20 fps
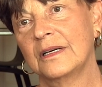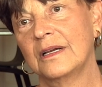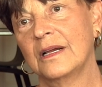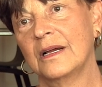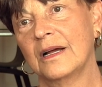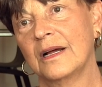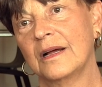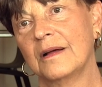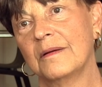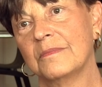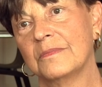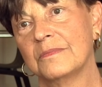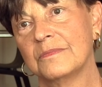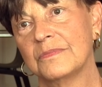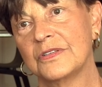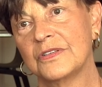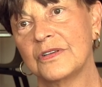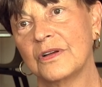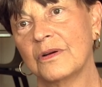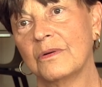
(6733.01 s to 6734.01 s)
Um,
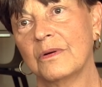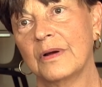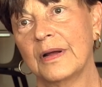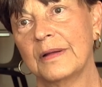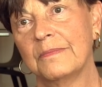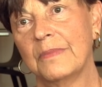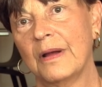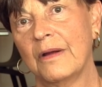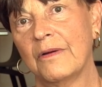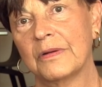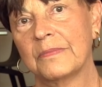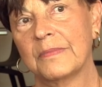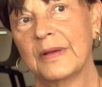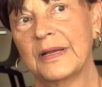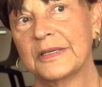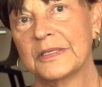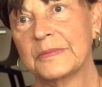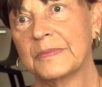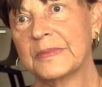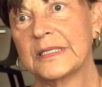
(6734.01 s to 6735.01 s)
so I borrowed my
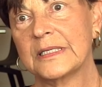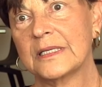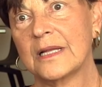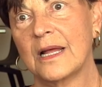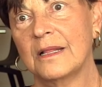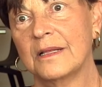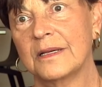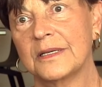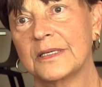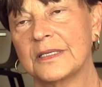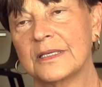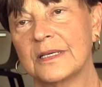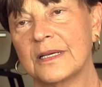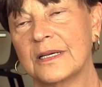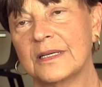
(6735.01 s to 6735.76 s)
husband's tallis